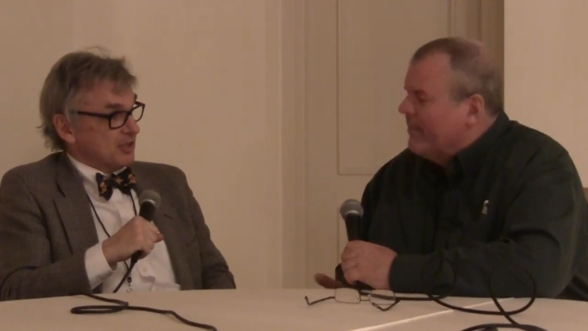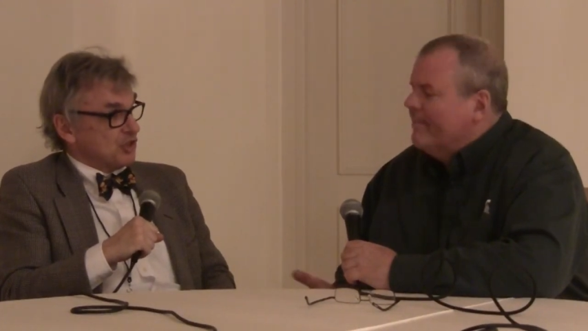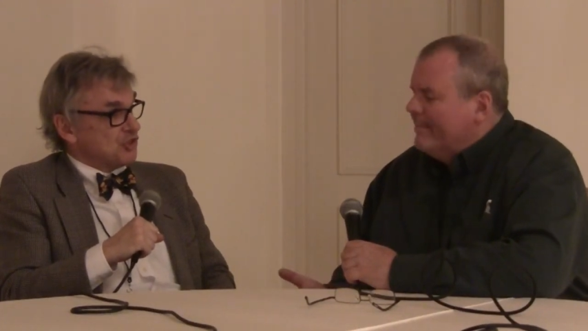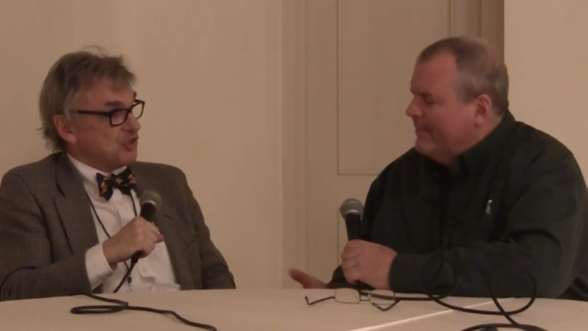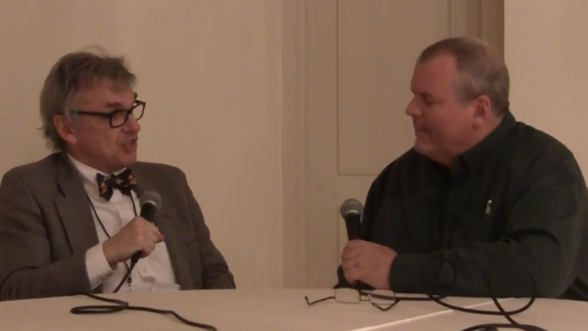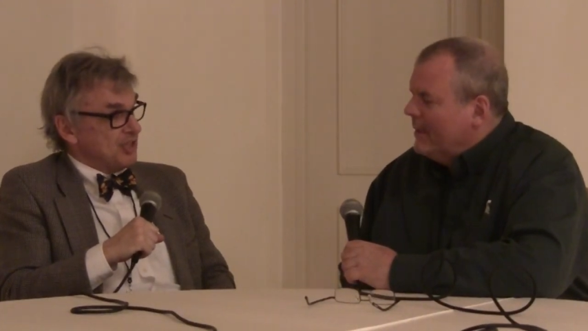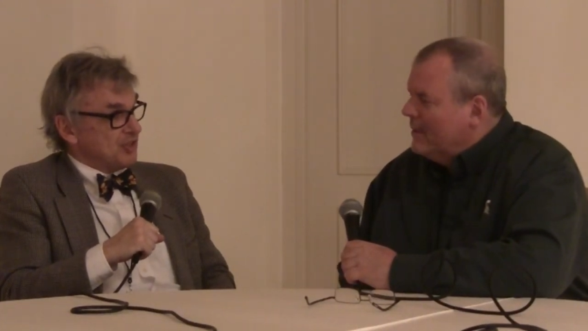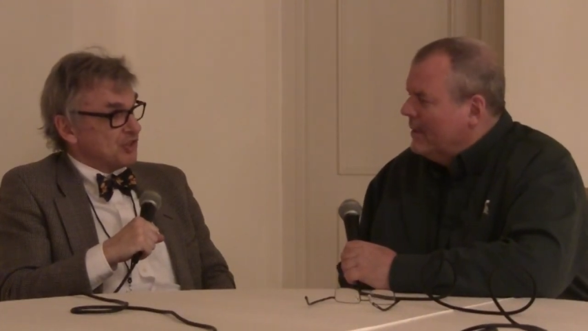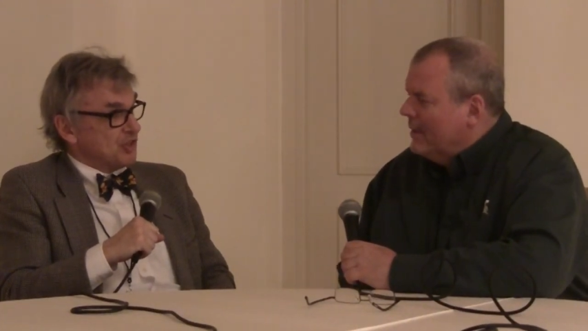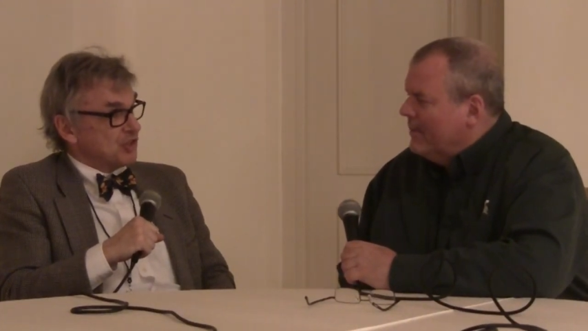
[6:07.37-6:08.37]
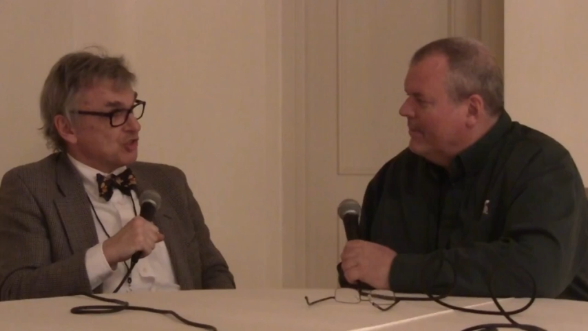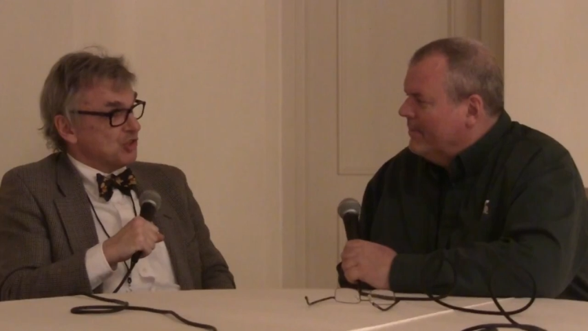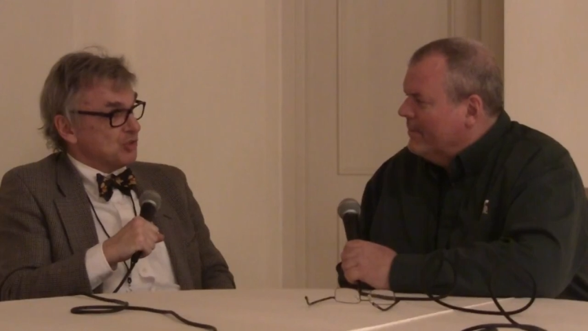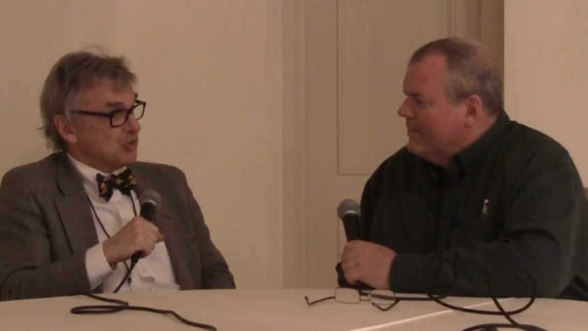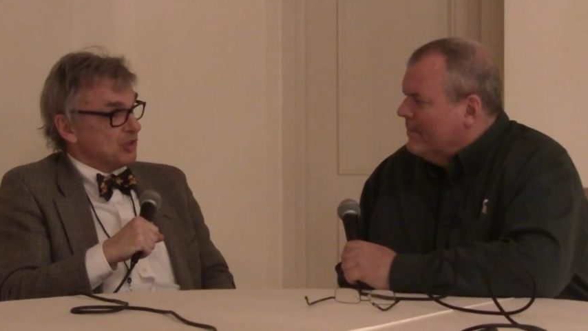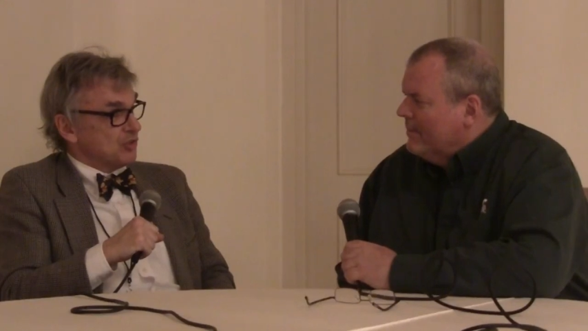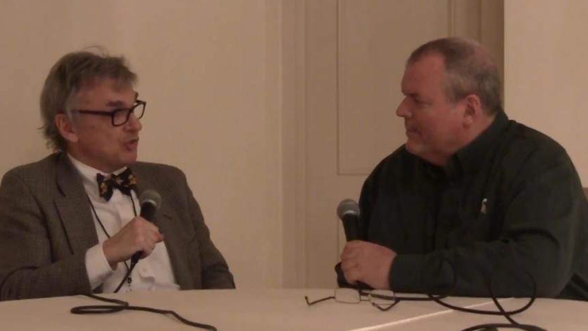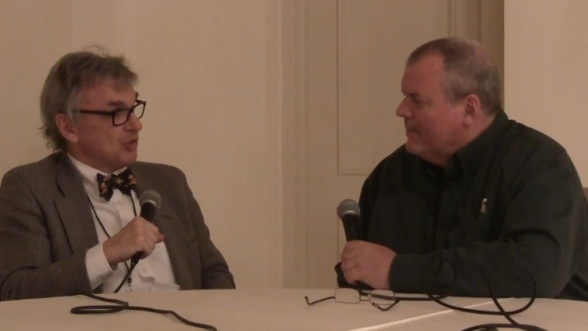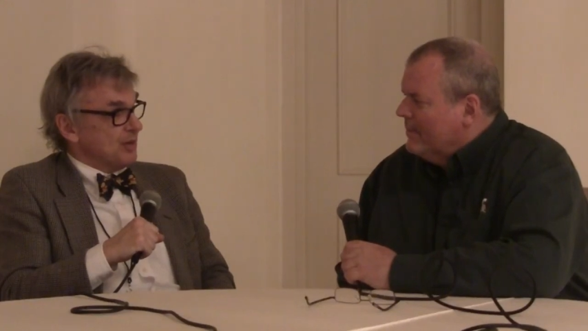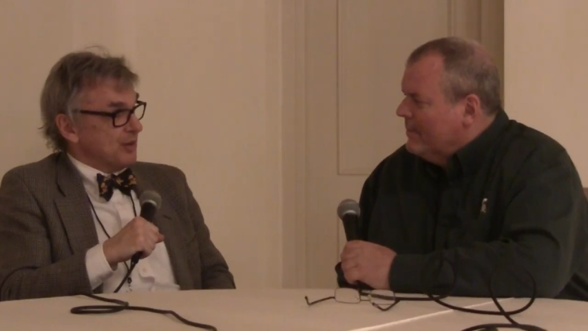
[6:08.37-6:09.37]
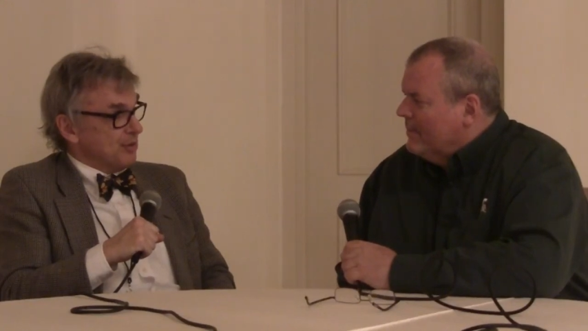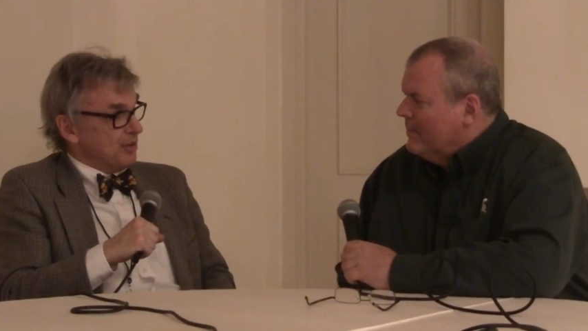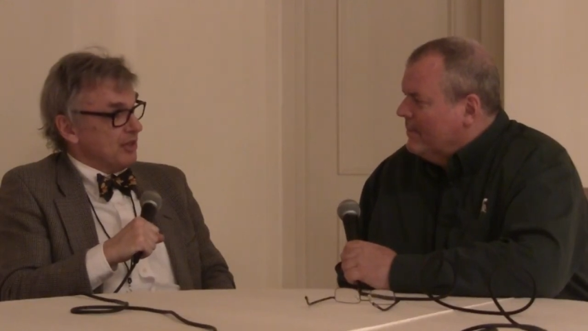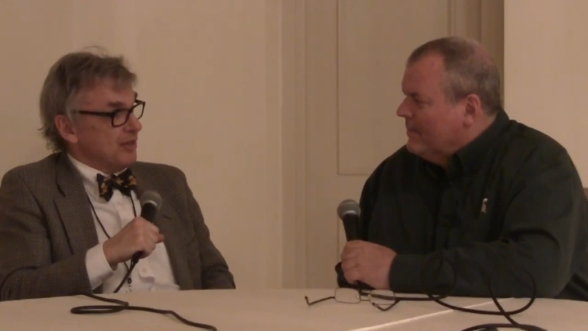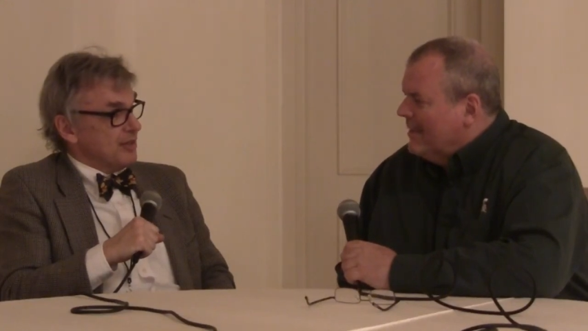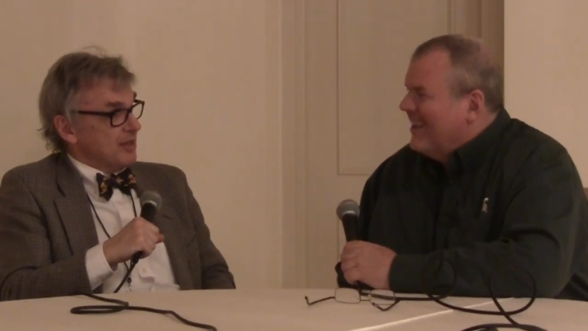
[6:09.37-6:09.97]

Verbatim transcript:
Speaker 1: not just seen as an excuse not to do anything.